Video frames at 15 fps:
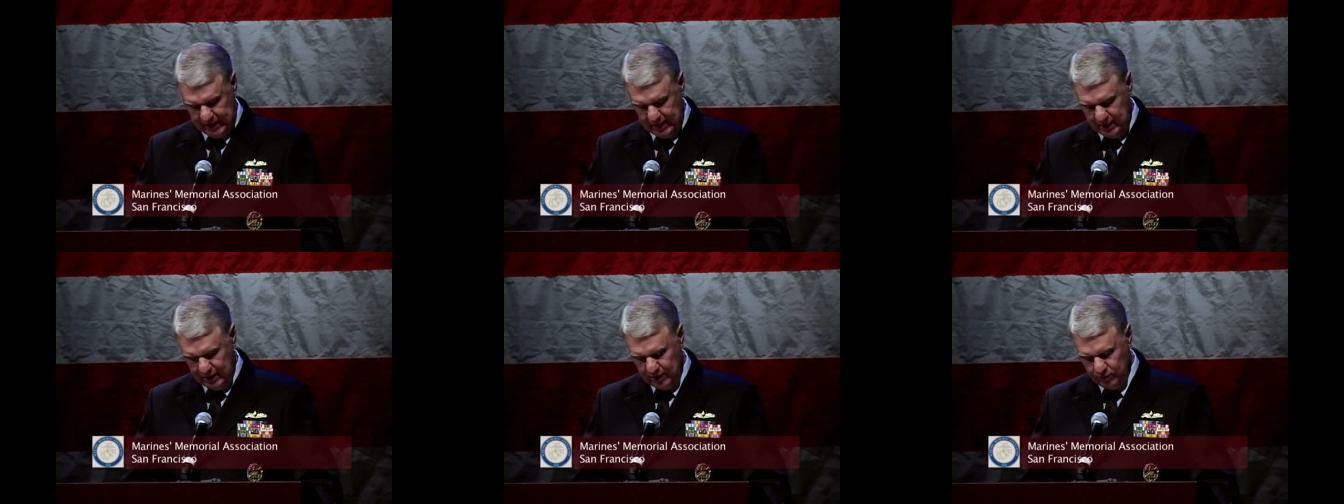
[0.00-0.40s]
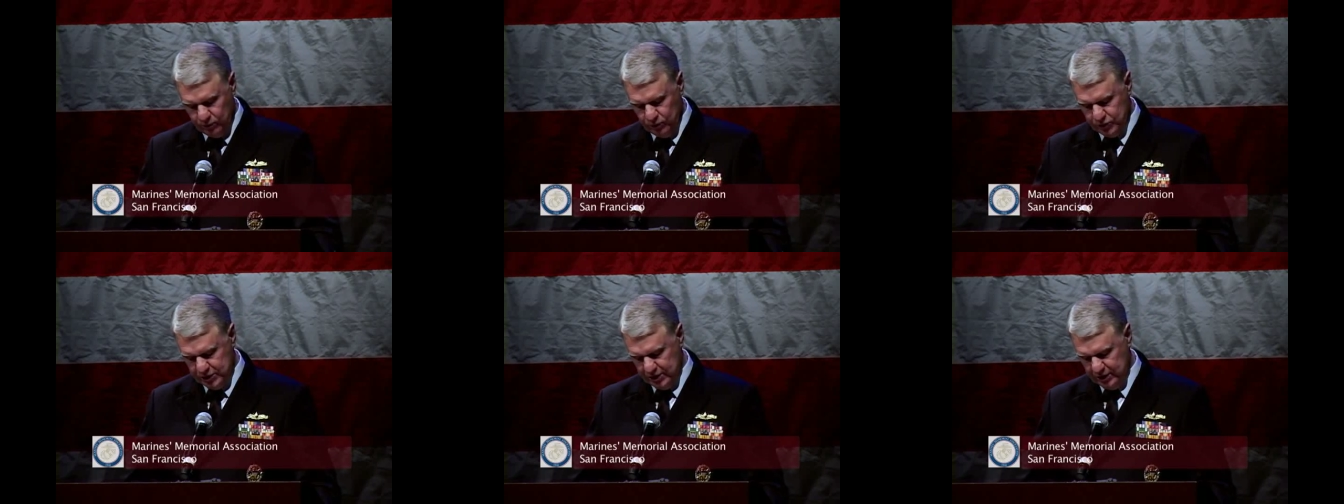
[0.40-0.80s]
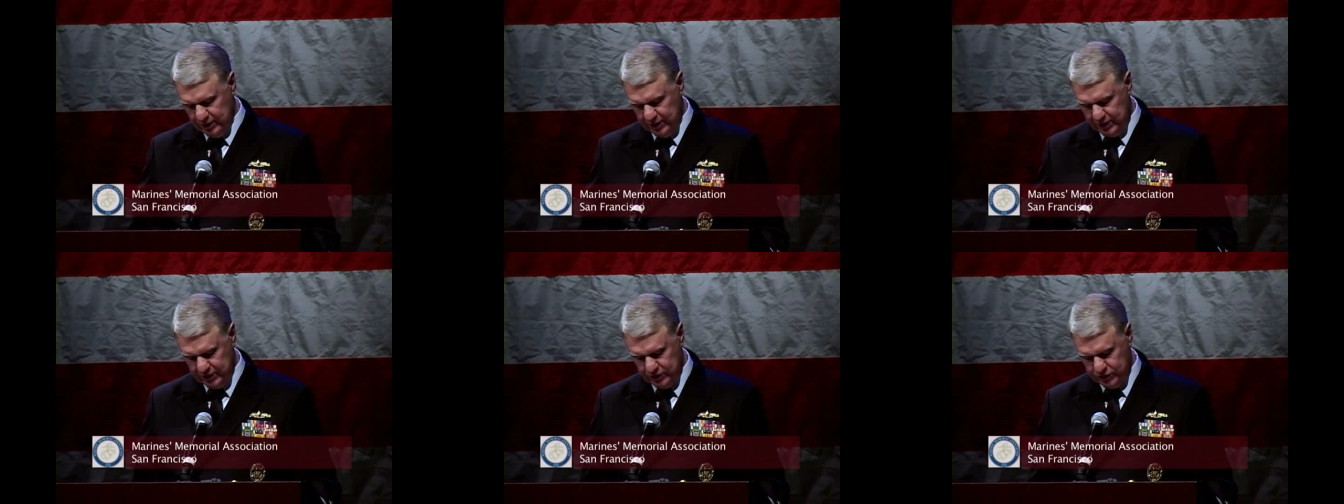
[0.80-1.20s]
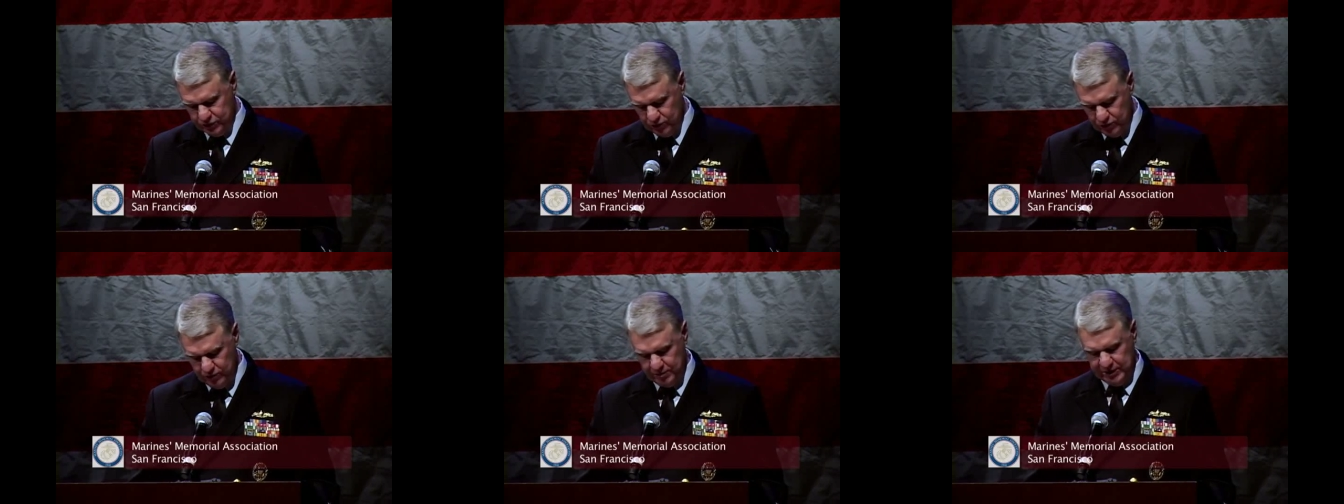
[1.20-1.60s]
and I routinely
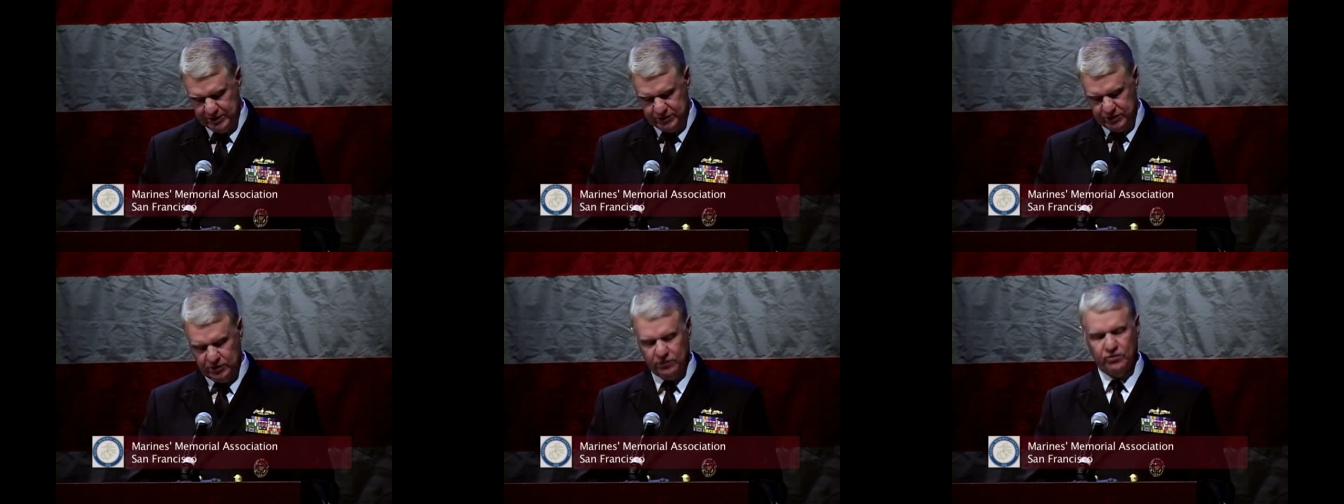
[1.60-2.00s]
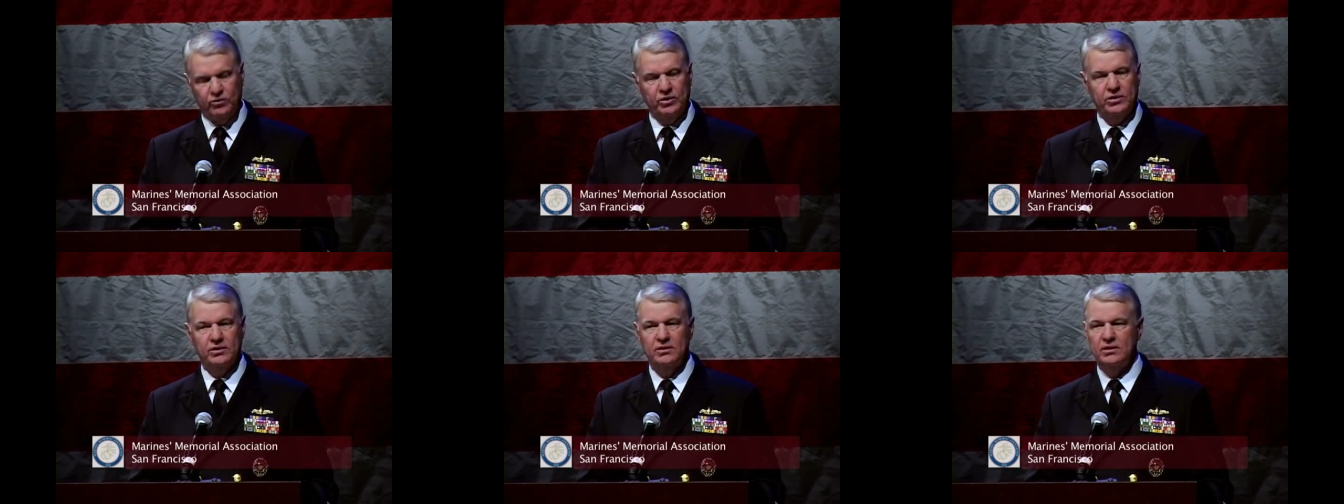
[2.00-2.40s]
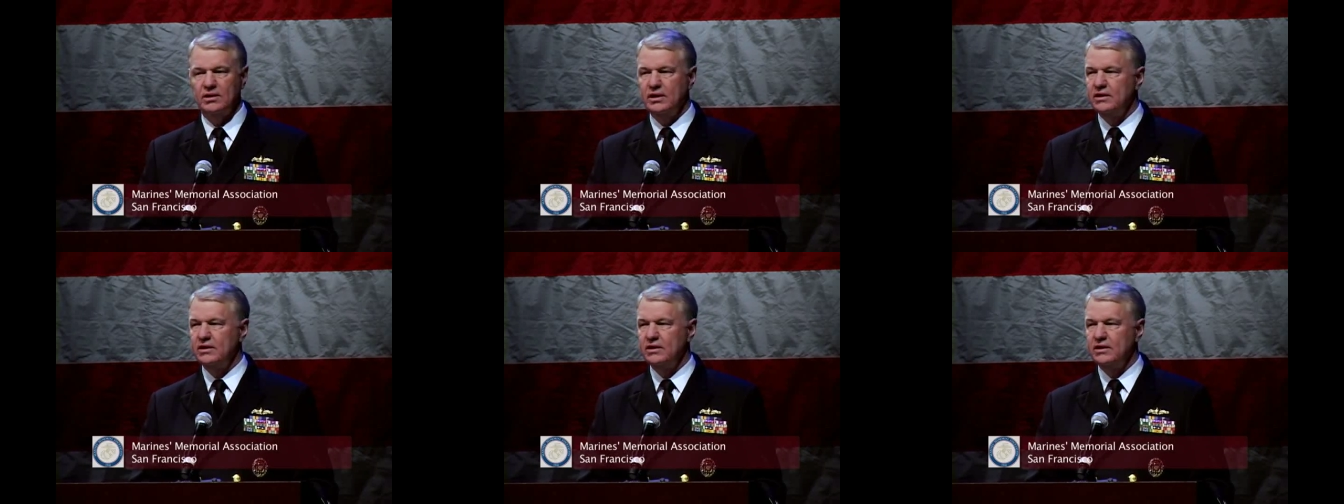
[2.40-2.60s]
concern myself with it